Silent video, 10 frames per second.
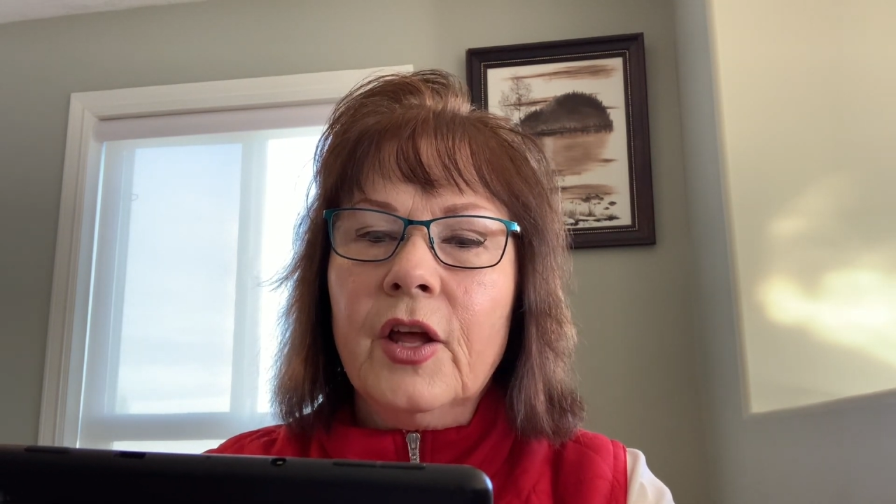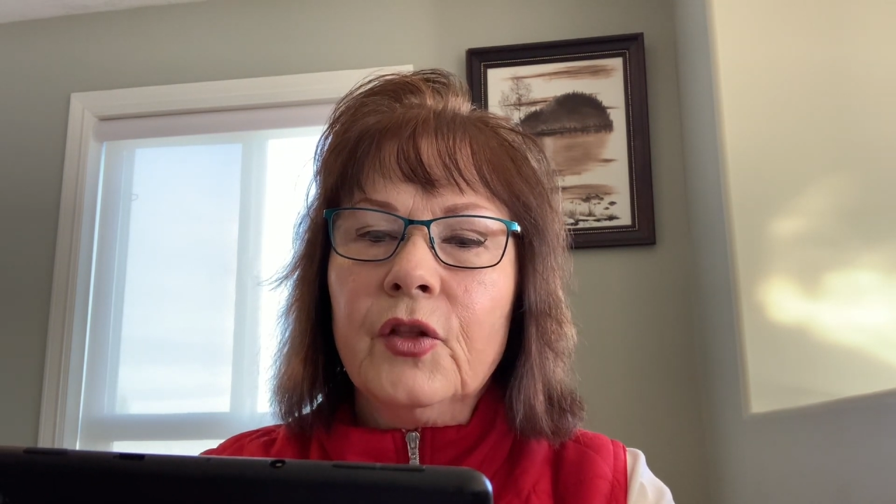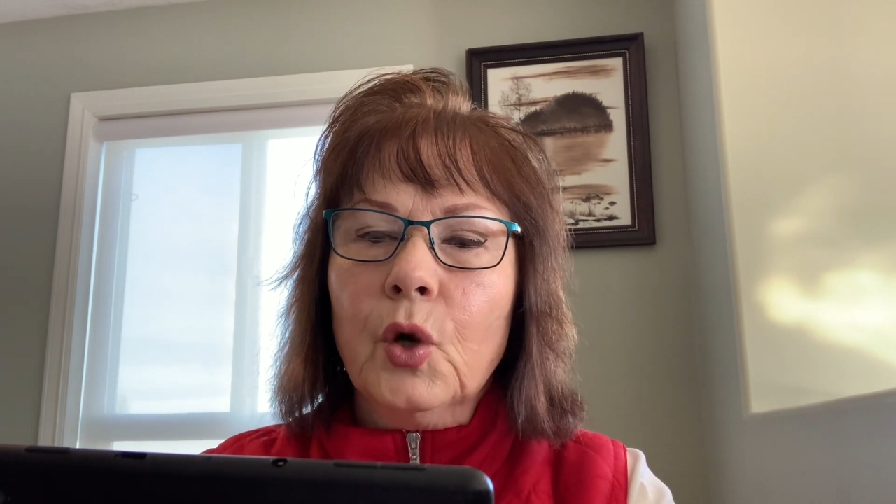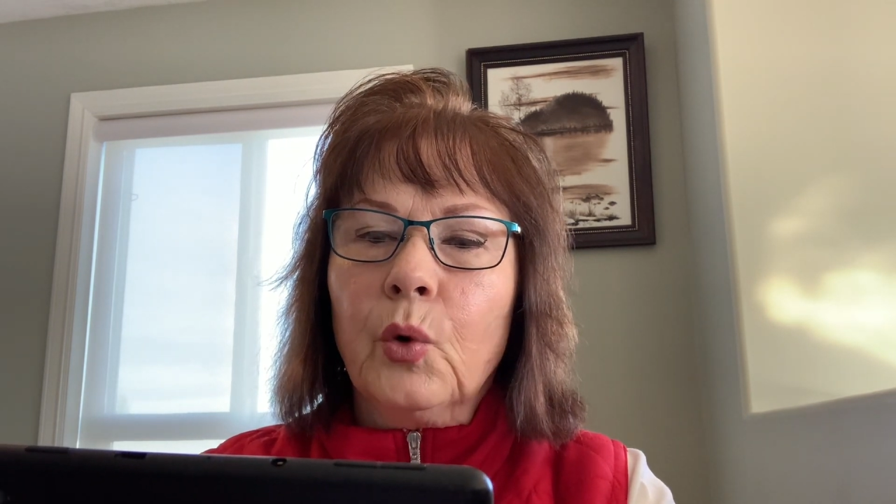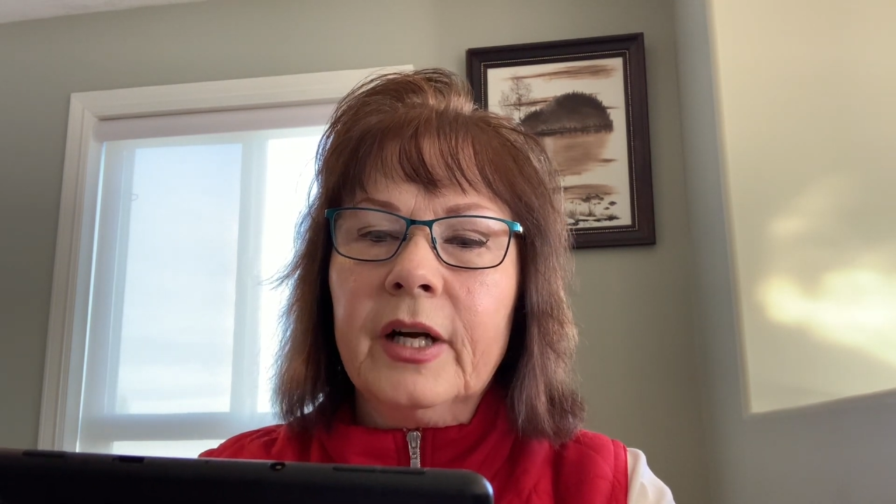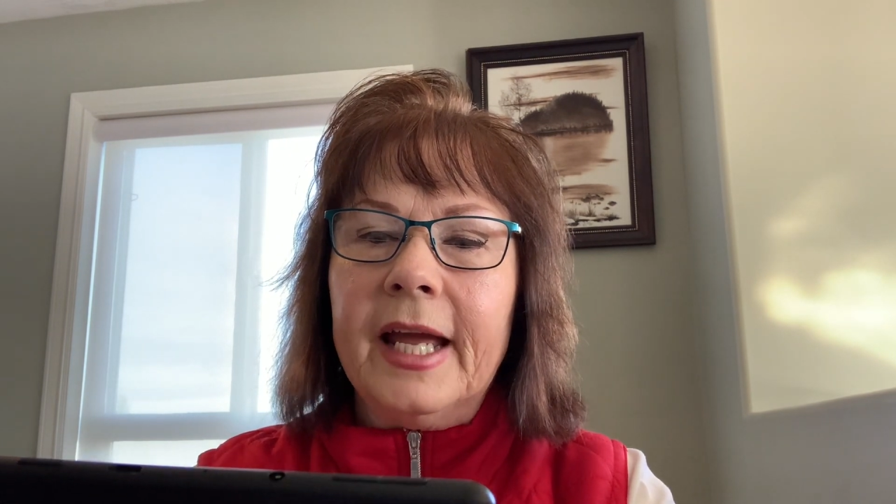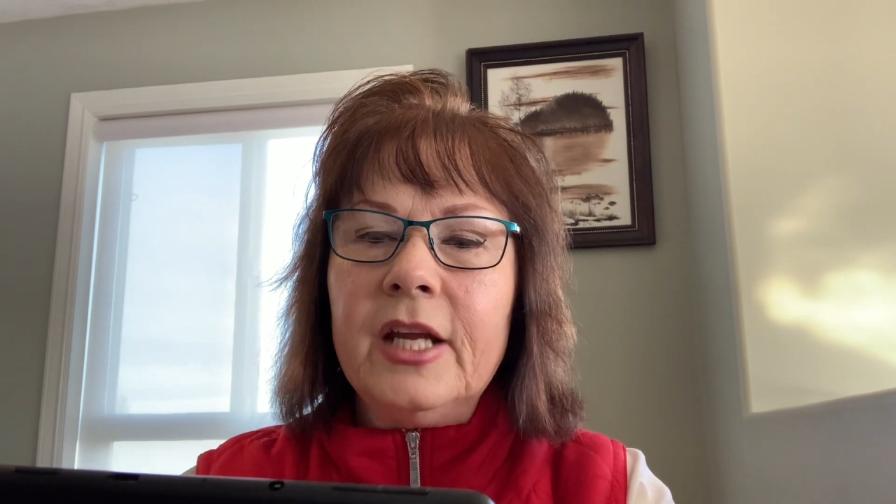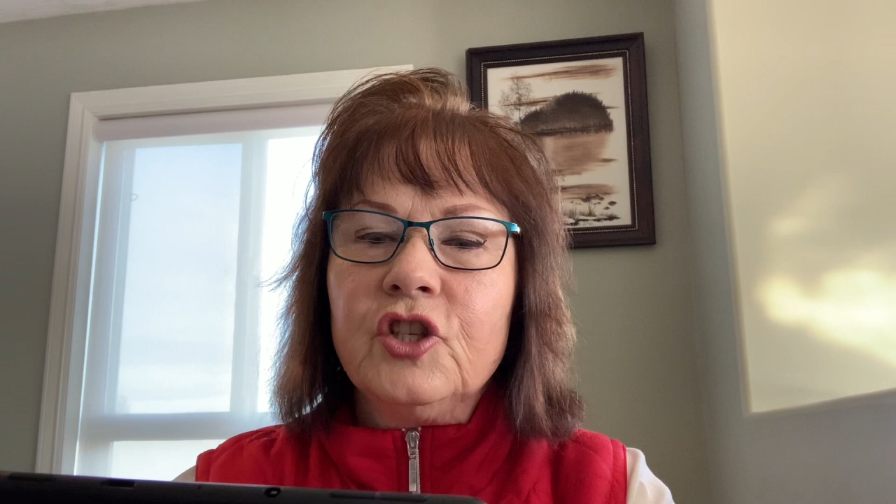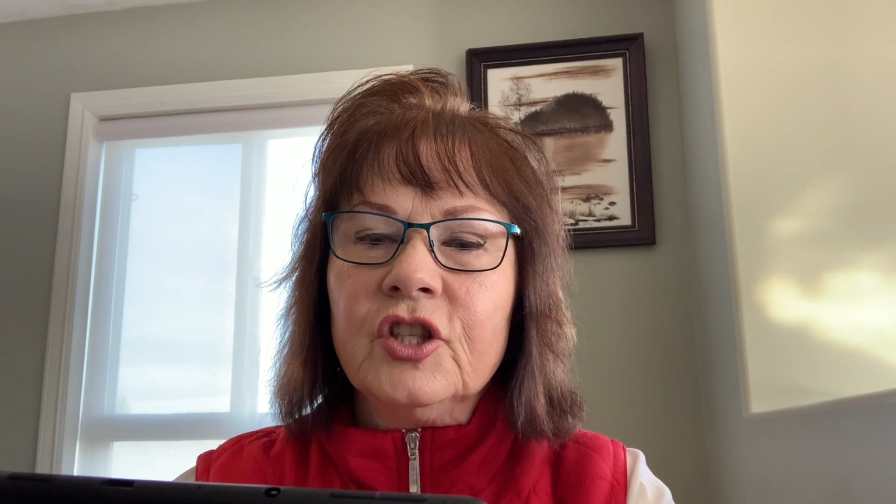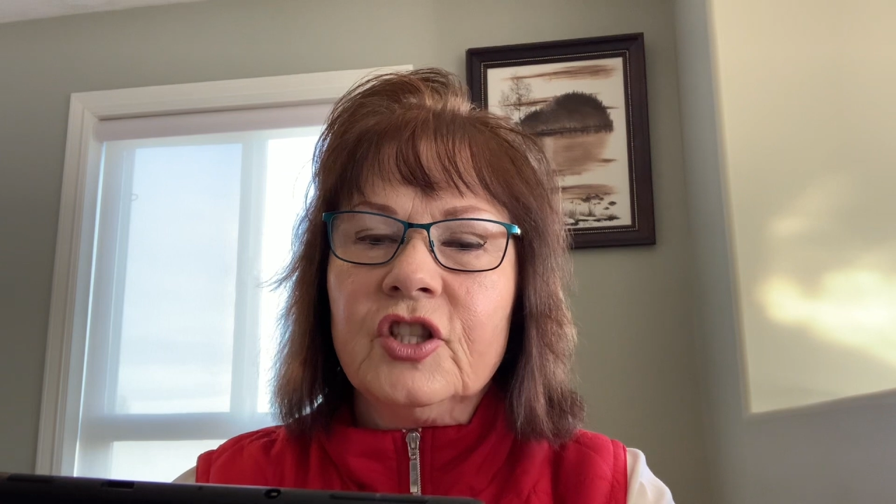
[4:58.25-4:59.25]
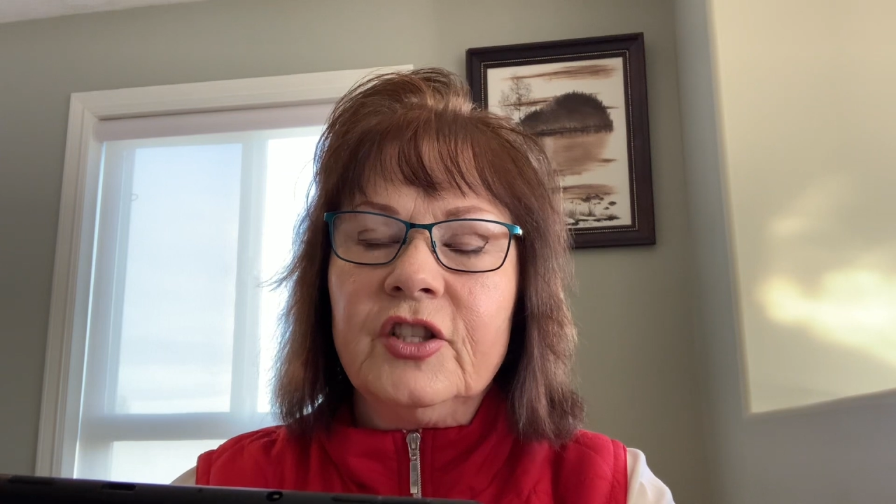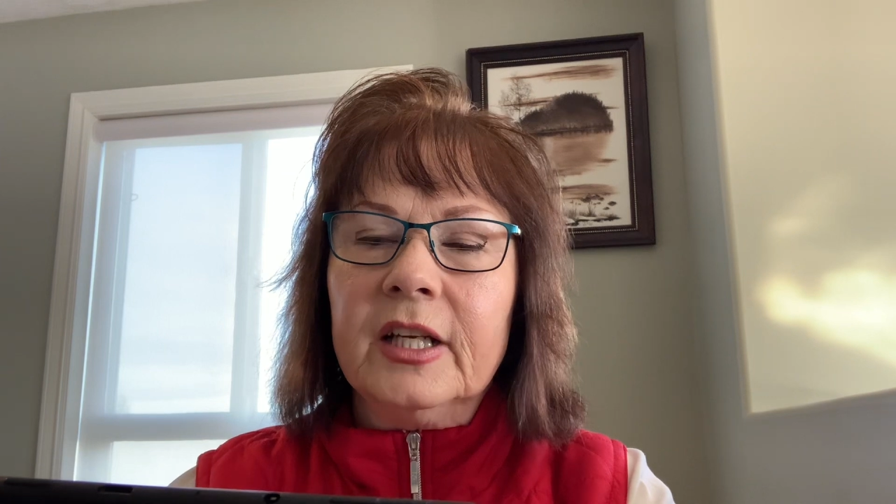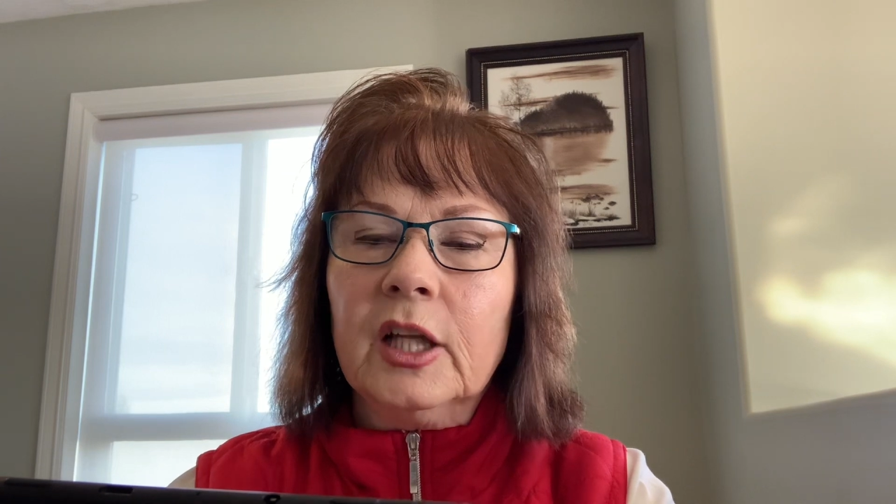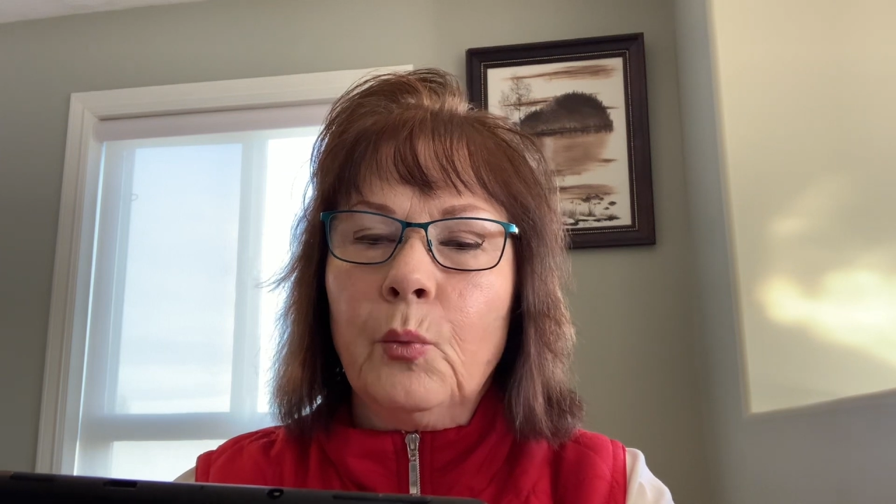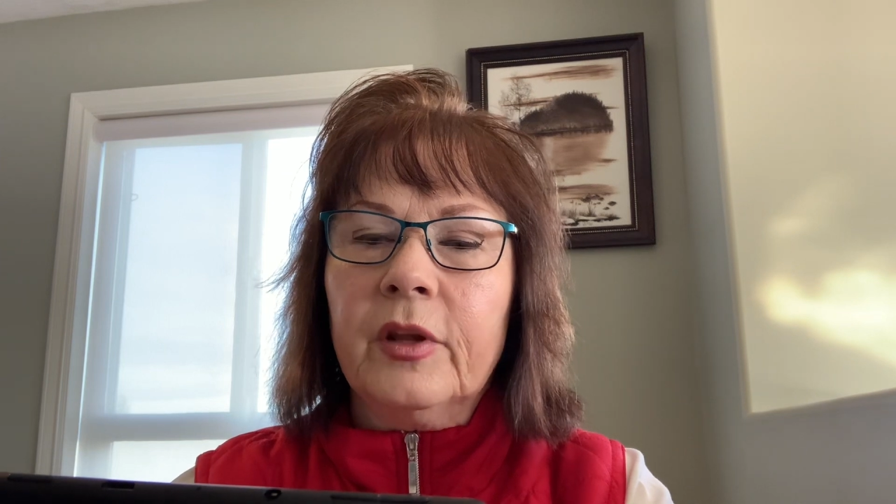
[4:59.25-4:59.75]
There were agents
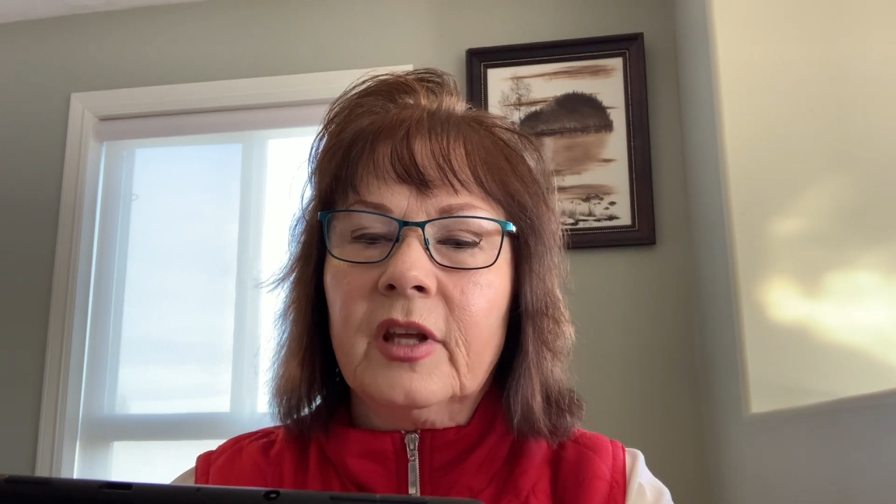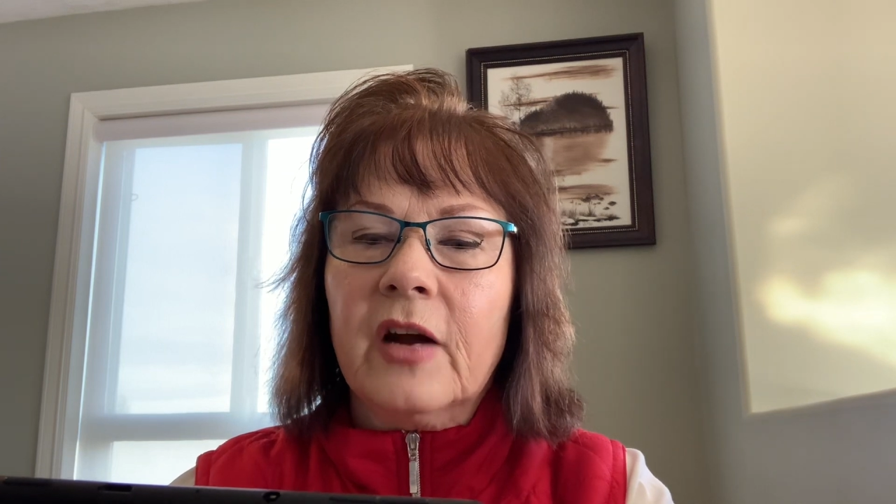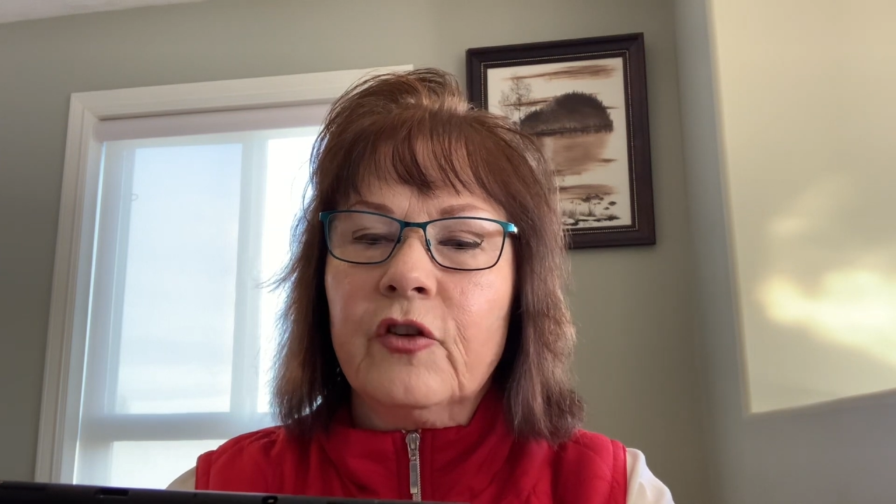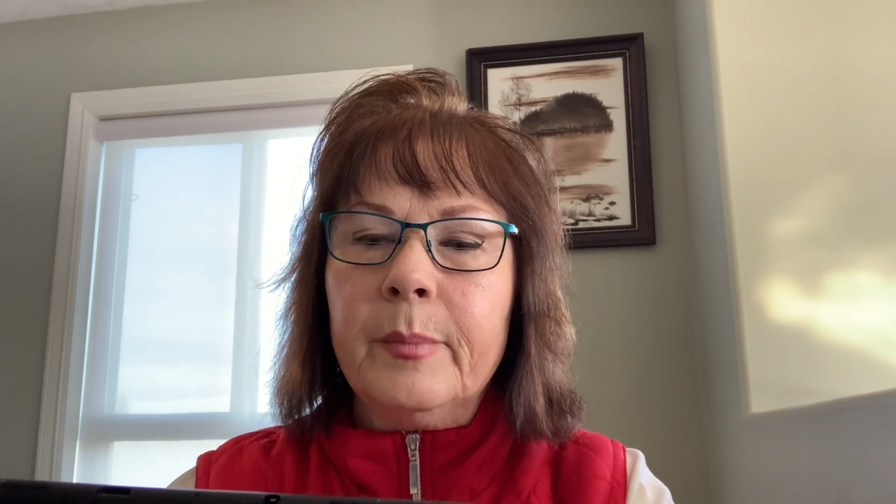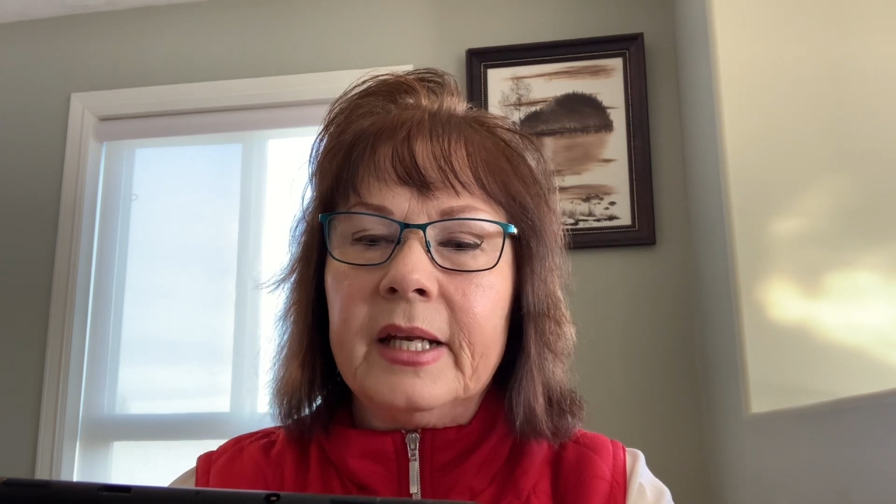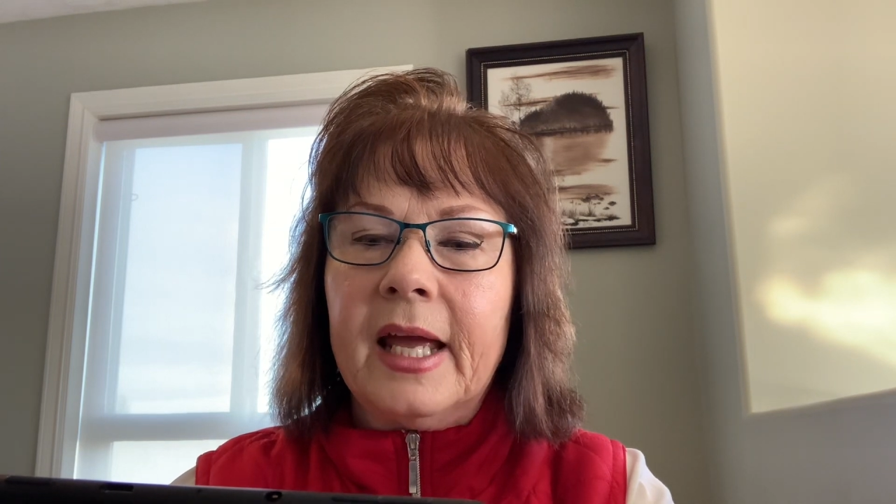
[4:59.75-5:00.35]
dealing with government